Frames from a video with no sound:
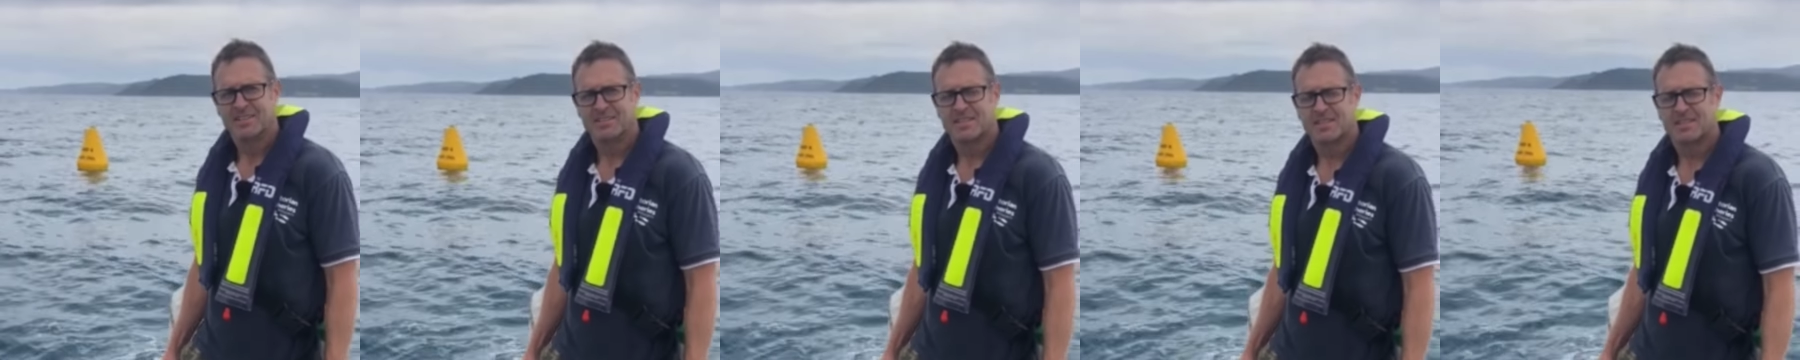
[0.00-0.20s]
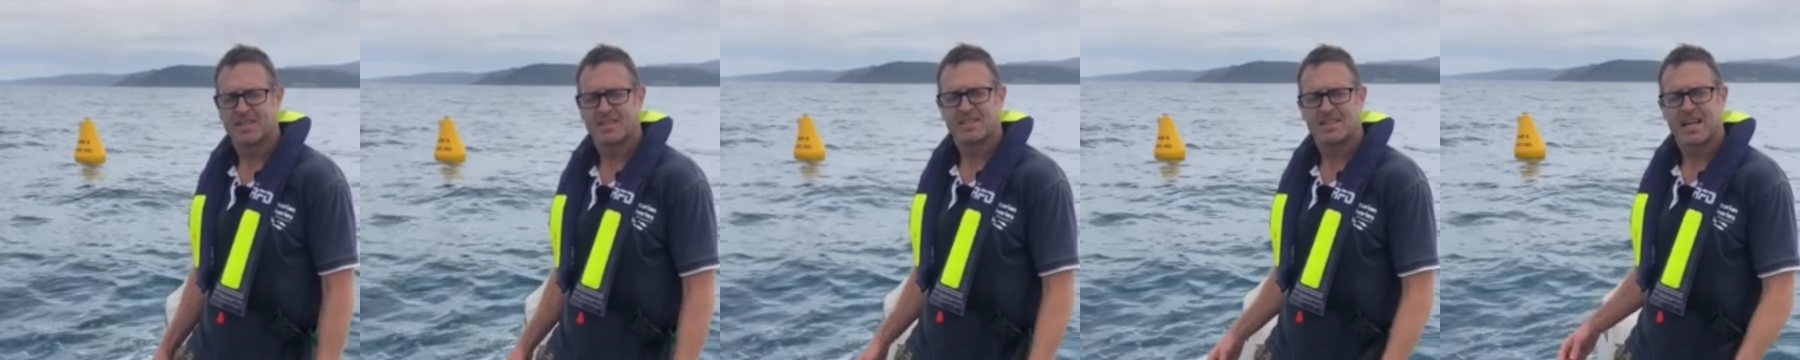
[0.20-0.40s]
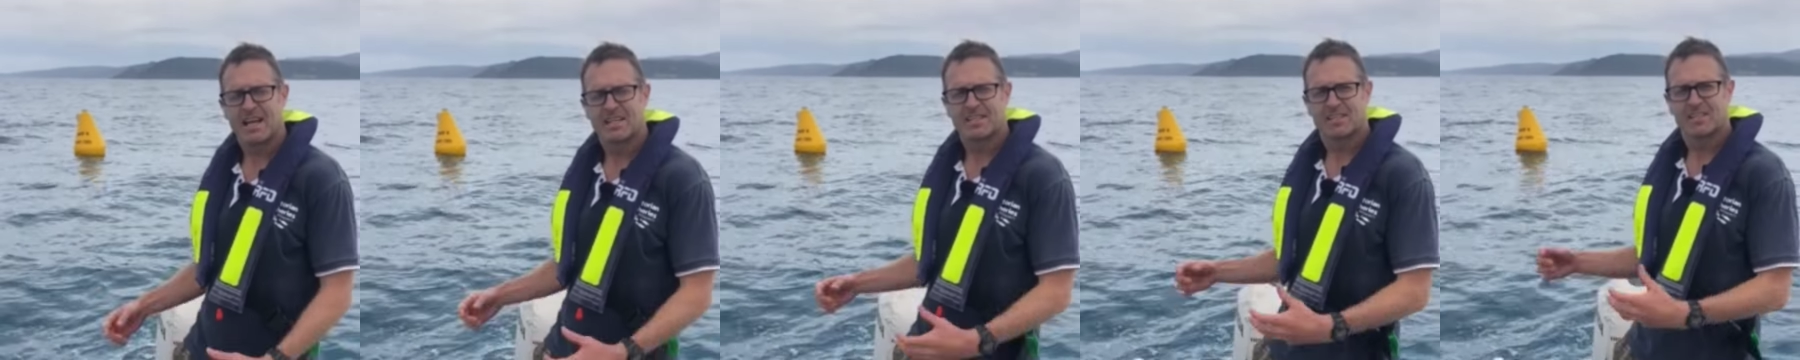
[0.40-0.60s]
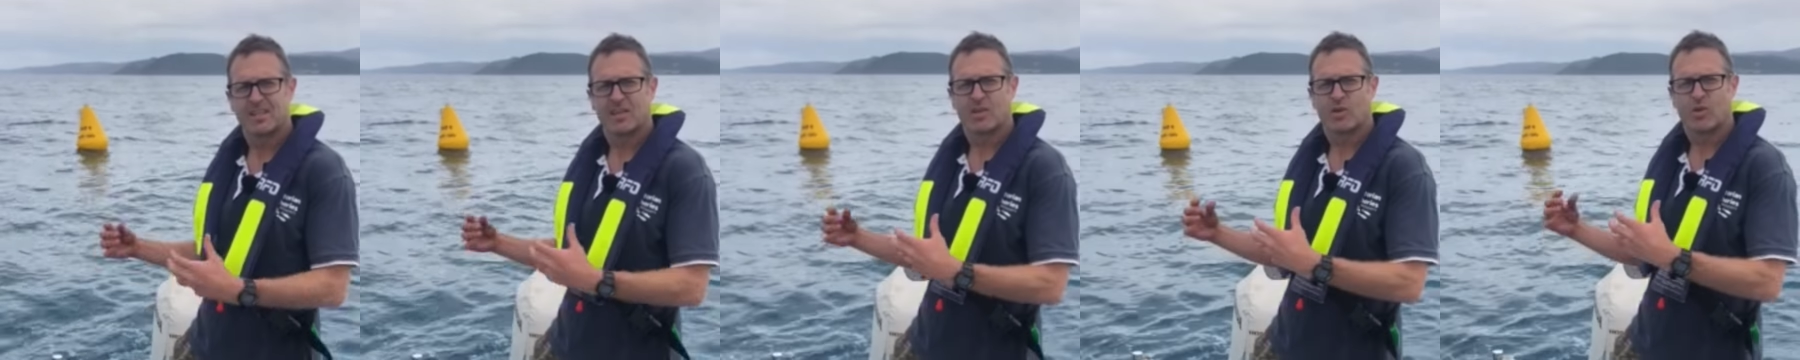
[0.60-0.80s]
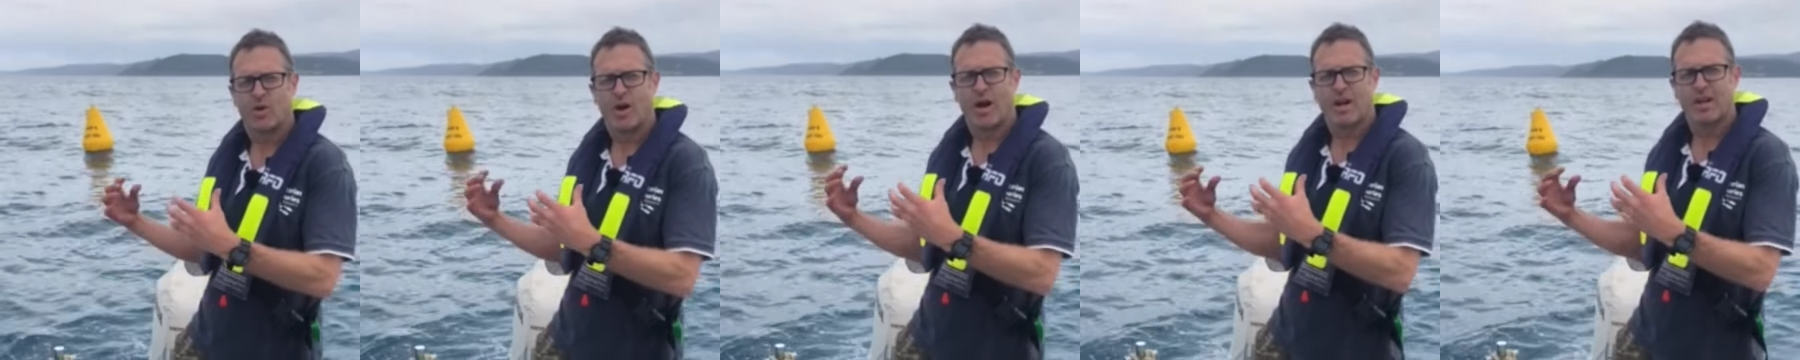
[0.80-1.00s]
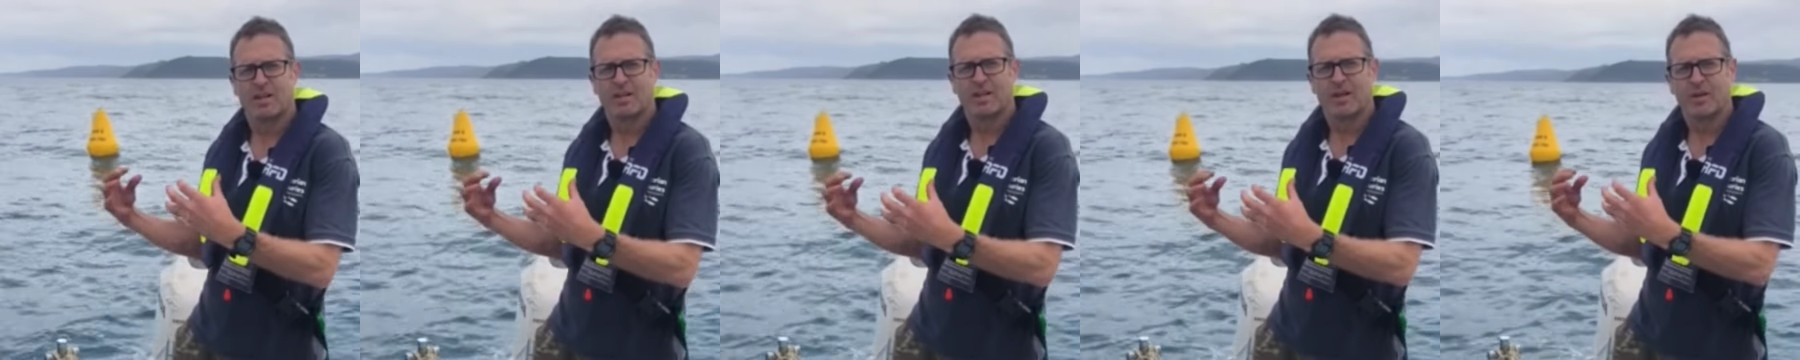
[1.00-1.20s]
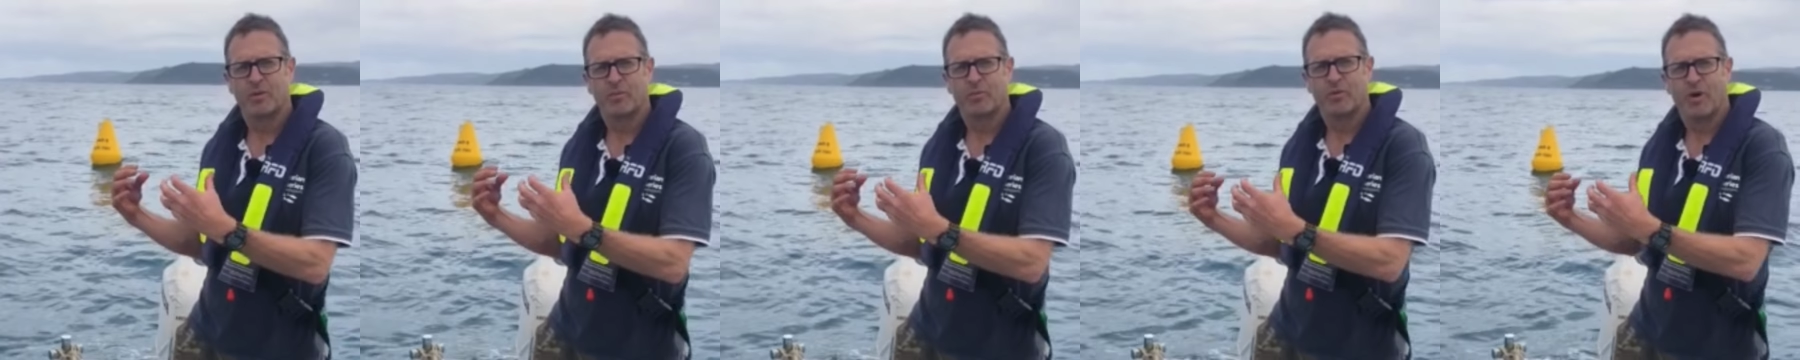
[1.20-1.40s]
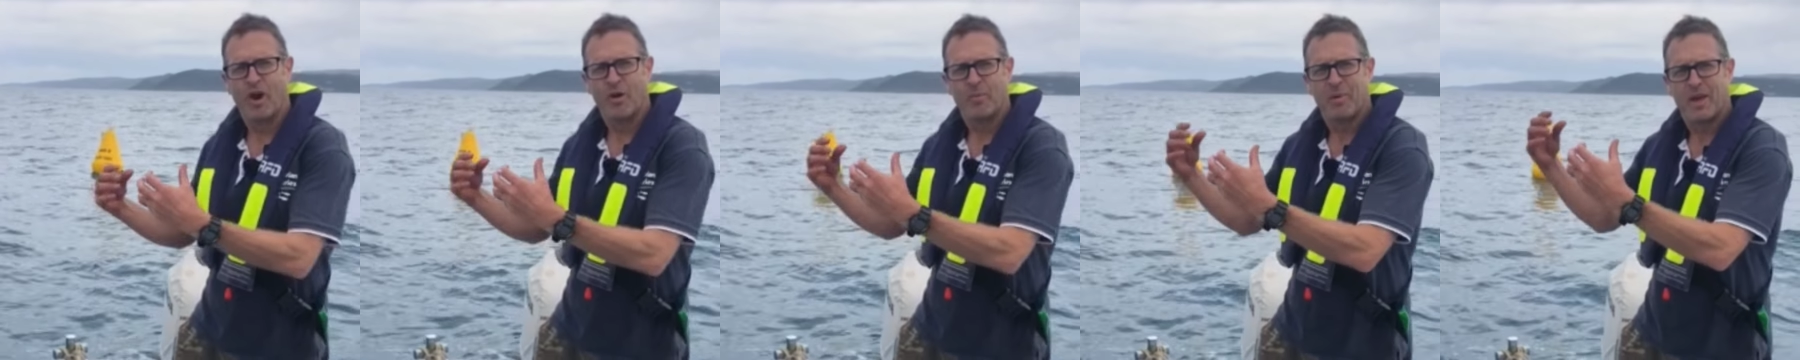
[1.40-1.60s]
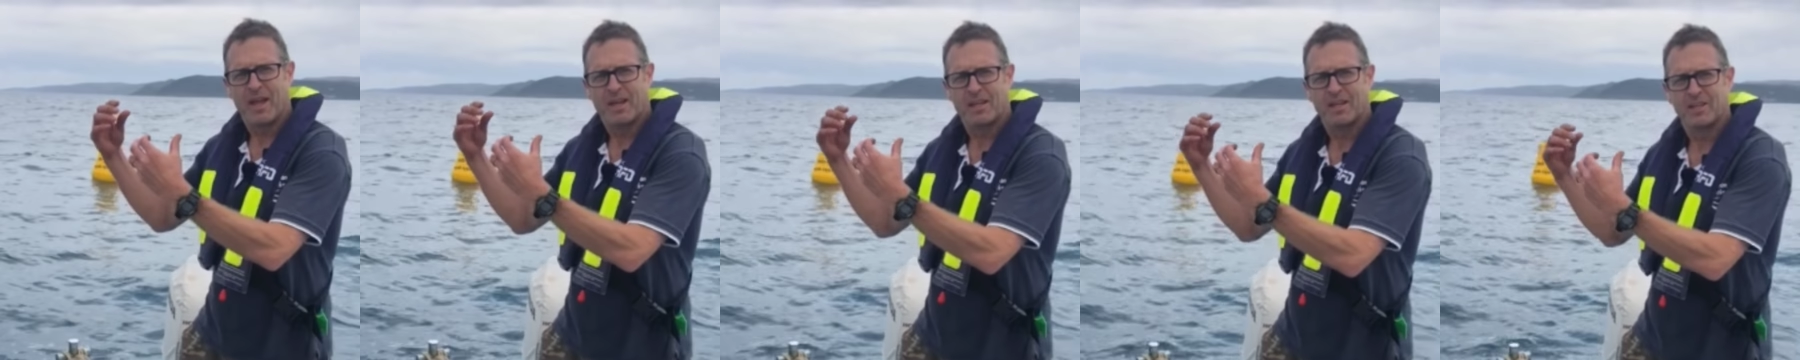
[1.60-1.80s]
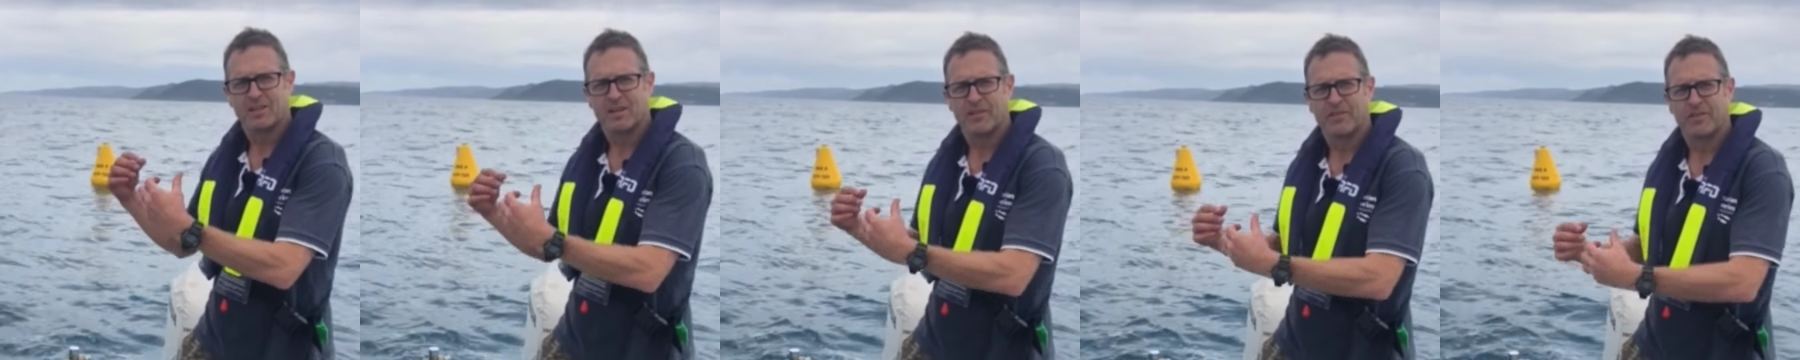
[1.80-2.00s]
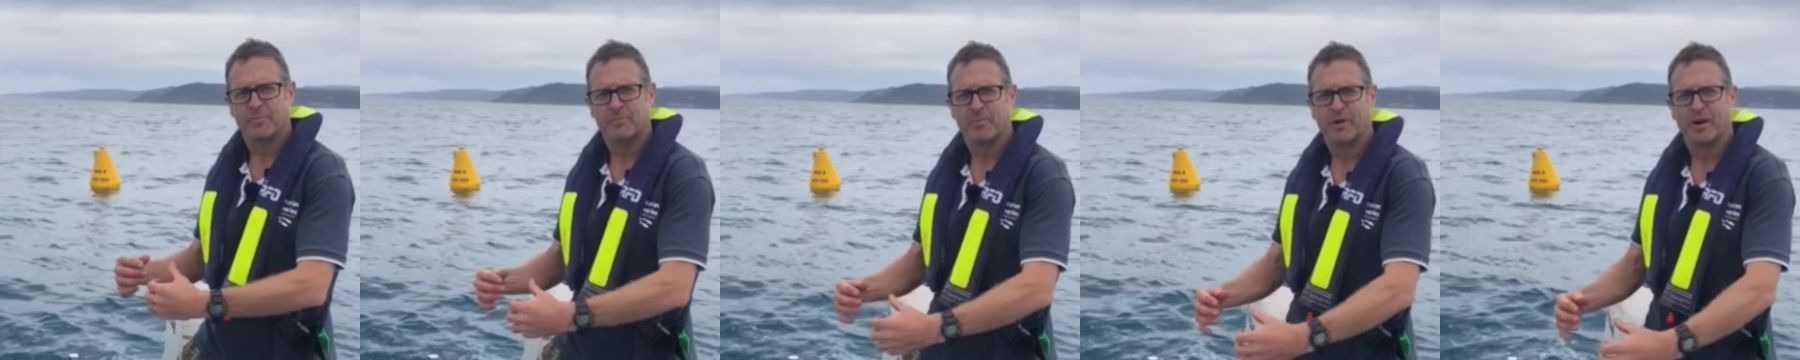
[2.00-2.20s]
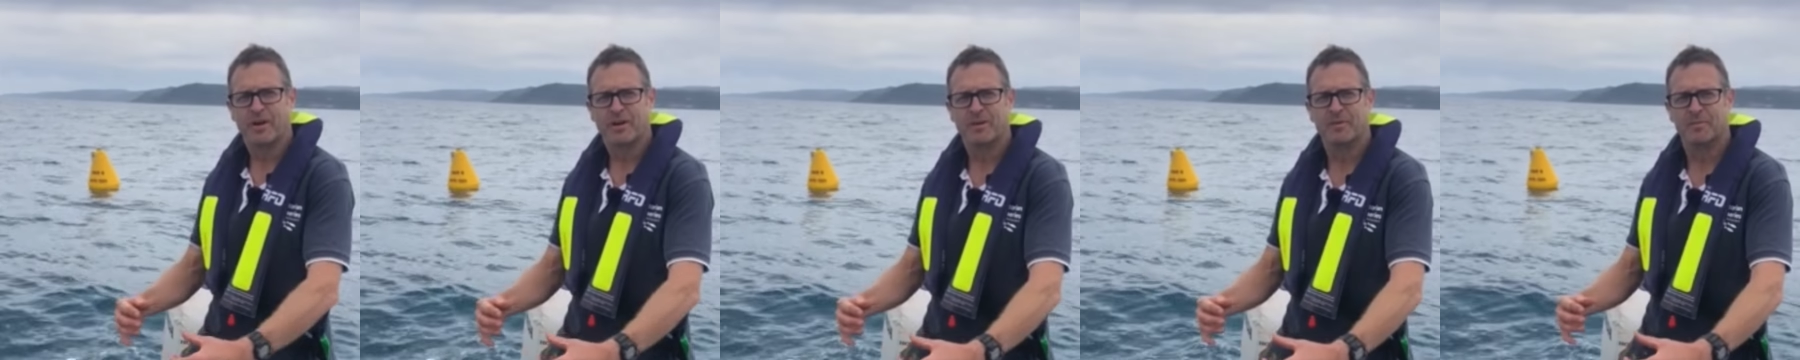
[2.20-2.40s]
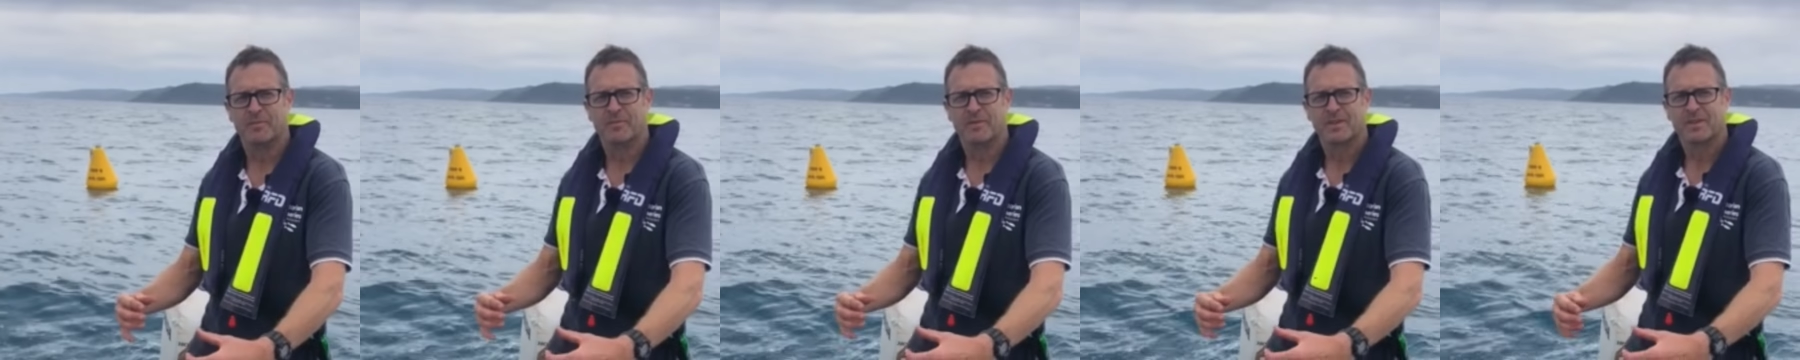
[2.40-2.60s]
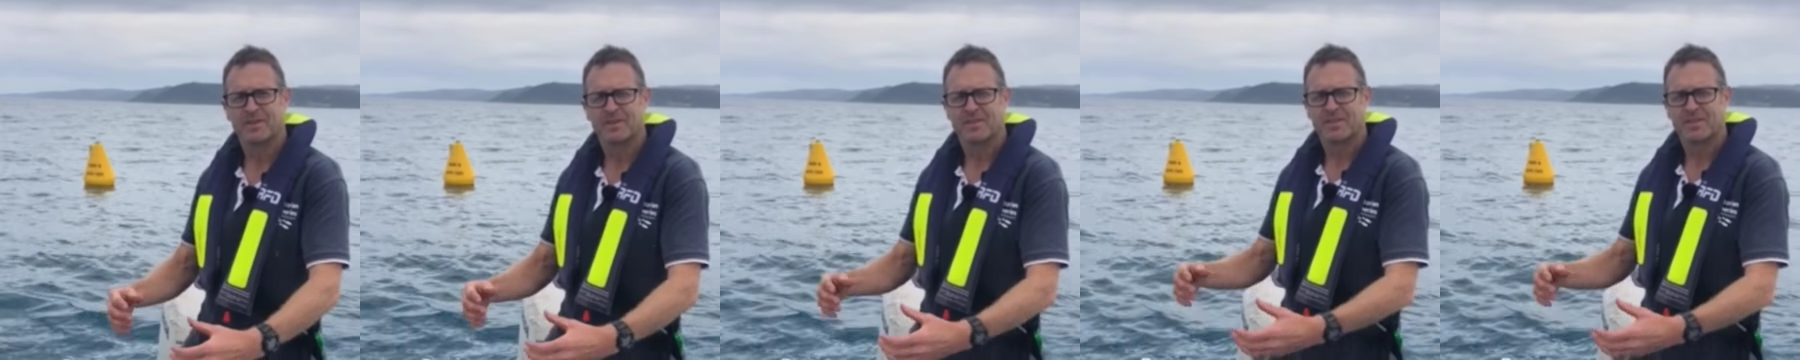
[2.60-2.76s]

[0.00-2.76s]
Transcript: is that there's actually quite a lot of rope hanging off the bottom